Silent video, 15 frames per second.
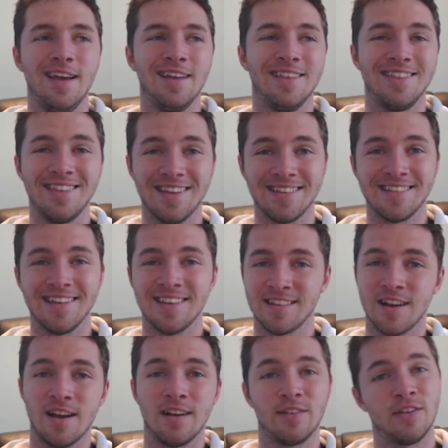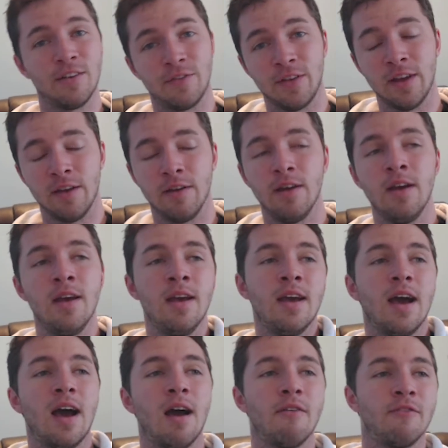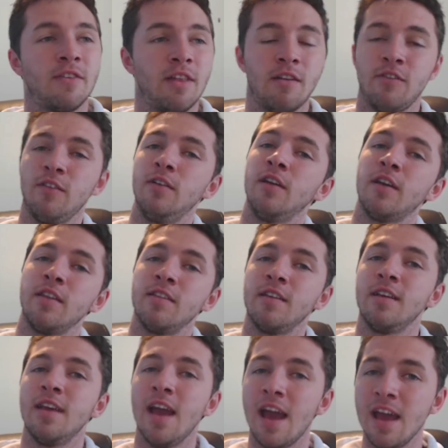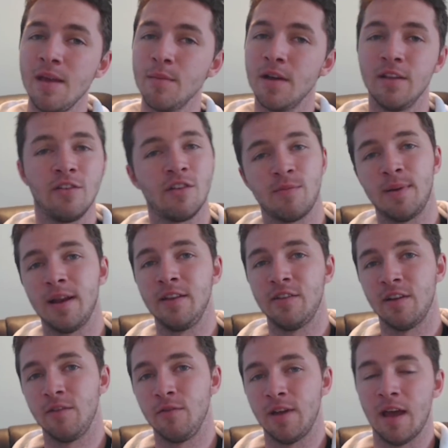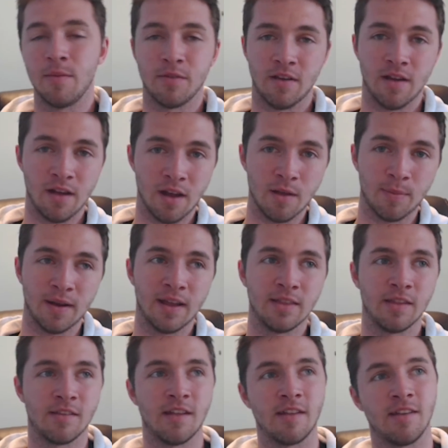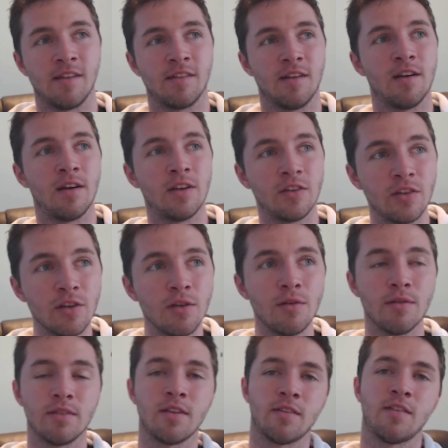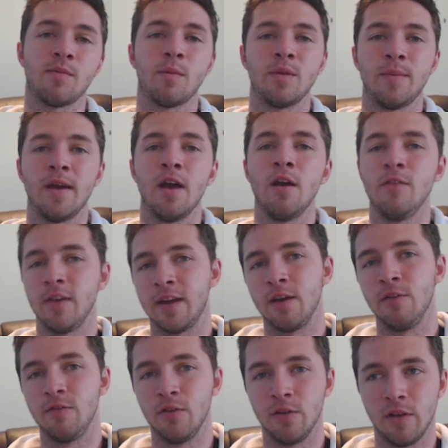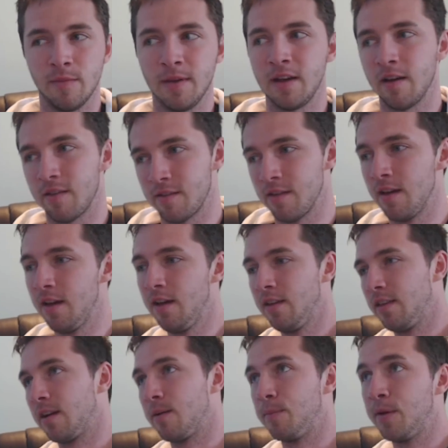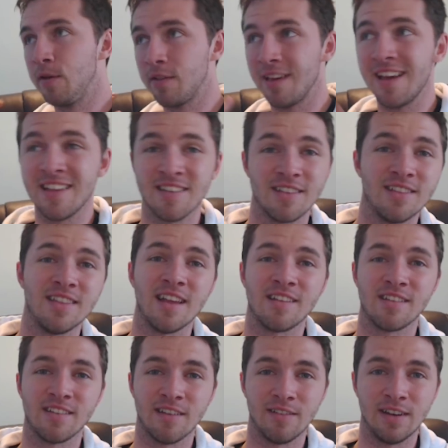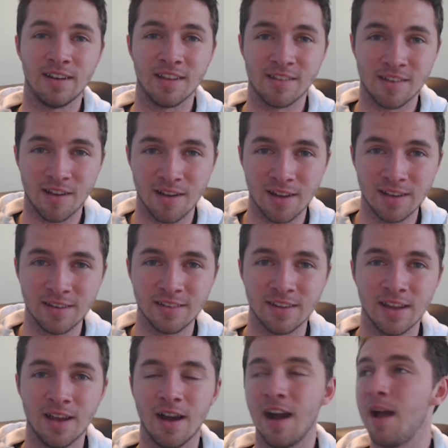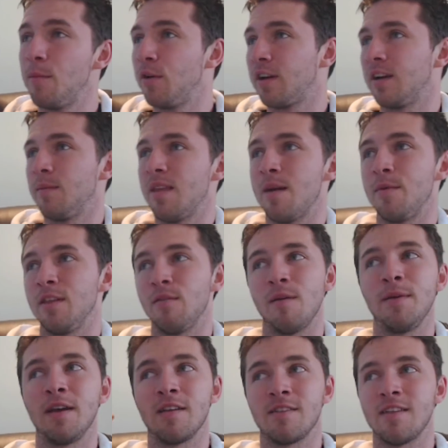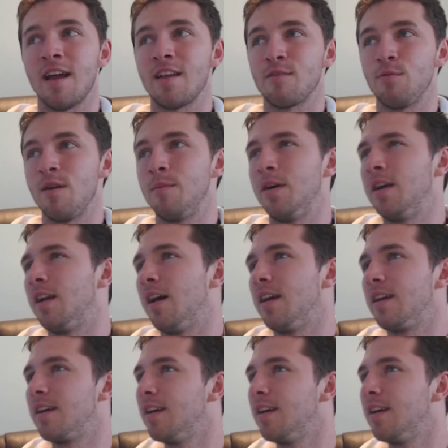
this is kind of good for you. For those of you looking to game and just play general games that I play in the settings that I do, this is probably a bit overkill for you because the computer isn't necessarily designed. I am looking up there, by the way, because that's where my